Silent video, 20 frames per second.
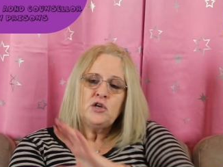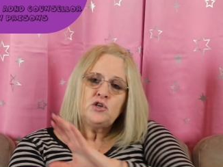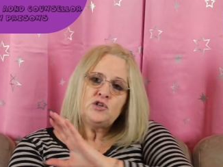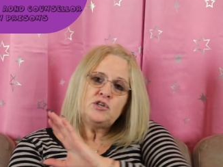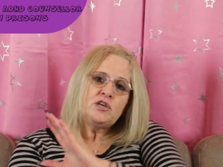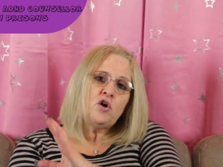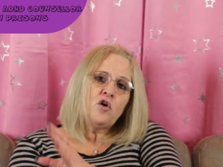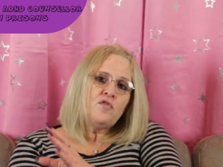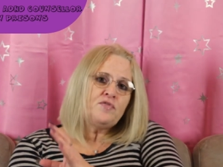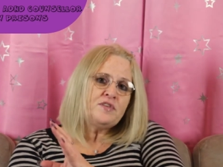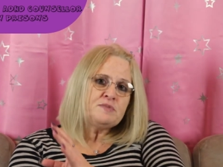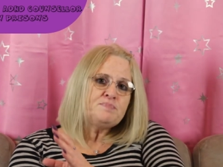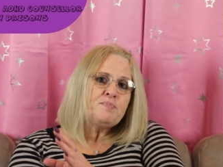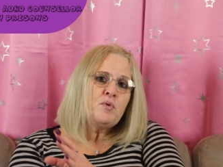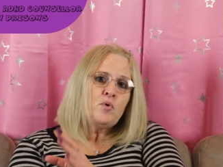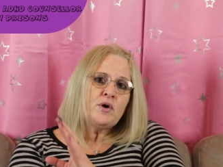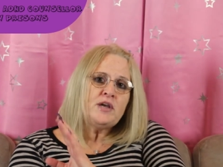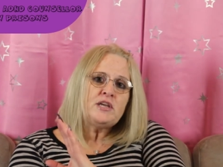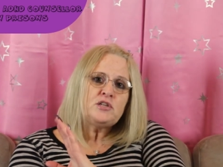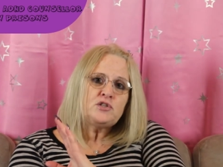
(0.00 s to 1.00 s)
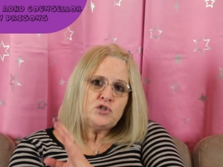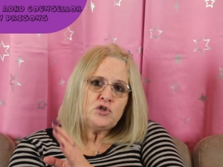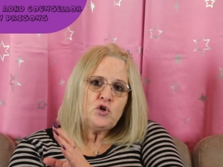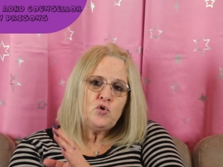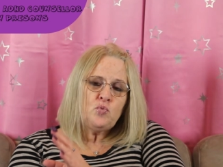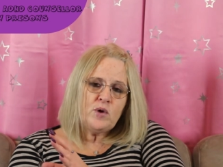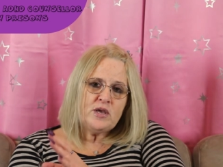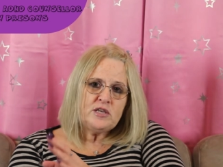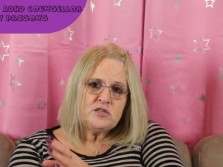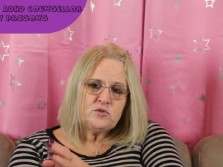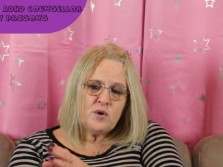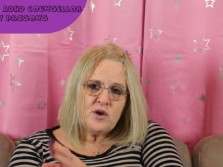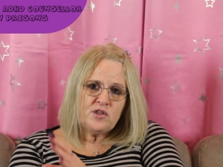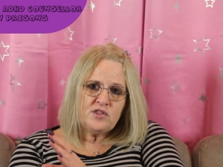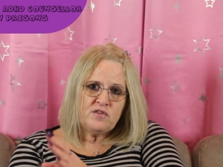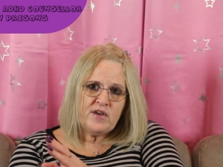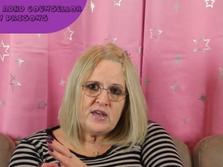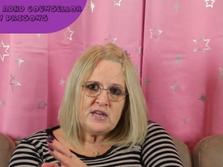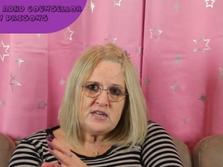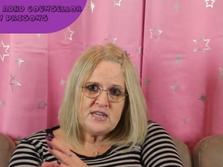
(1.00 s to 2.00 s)
she got this boy two weeks
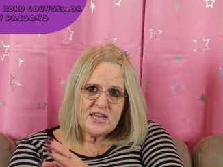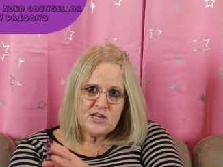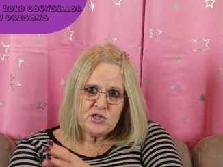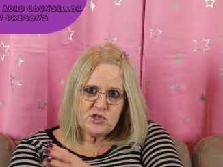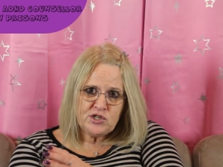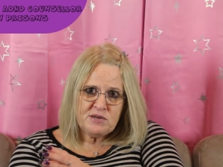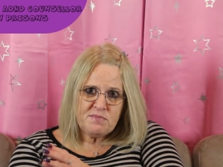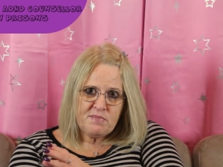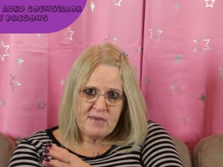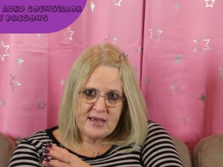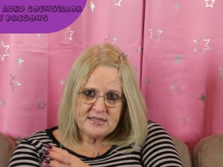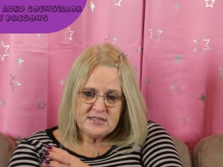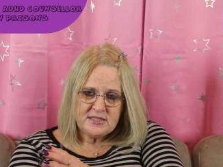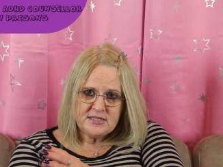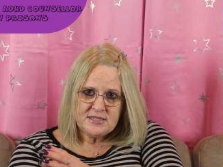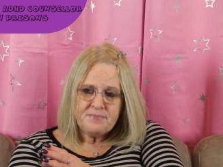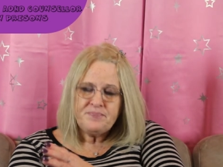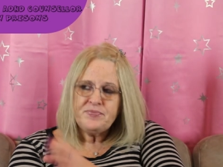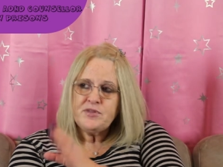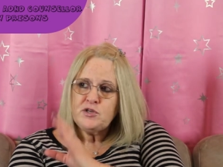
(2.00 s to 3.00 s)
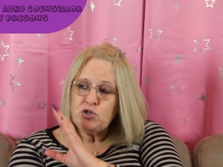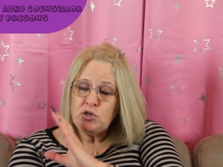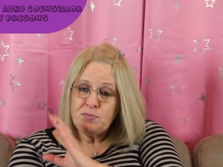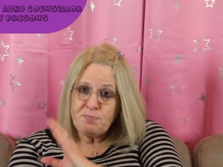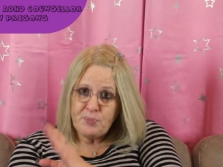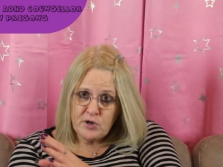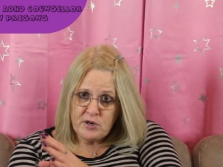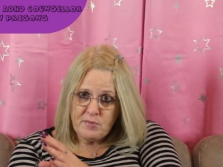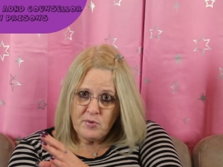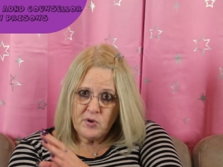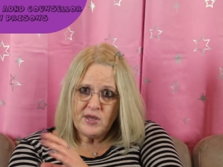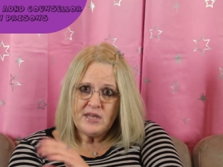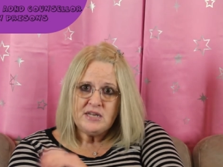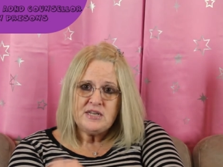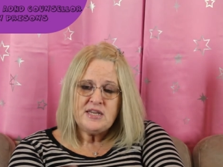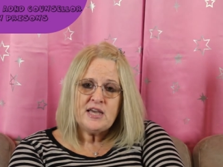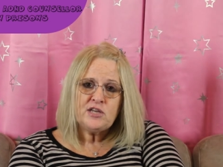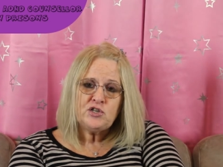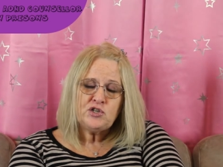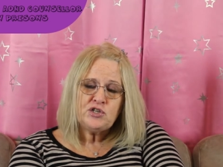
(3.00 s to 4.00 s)
worth of ADHD meds. She put him on
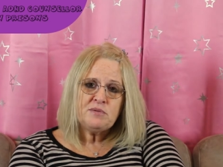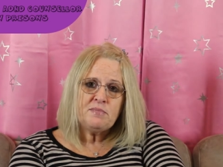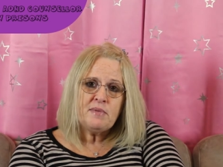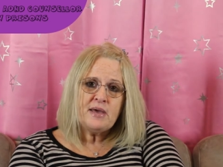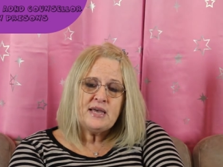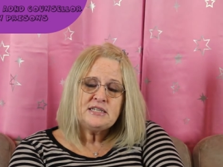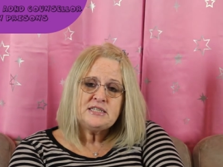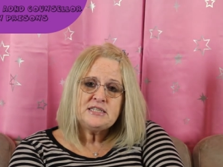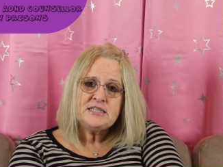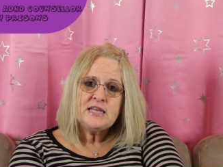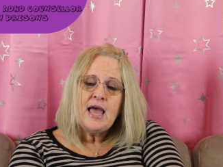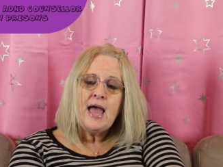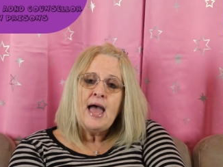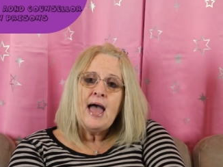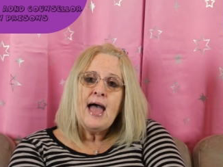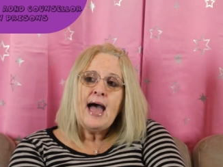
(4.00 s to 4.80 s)
ADHD meds.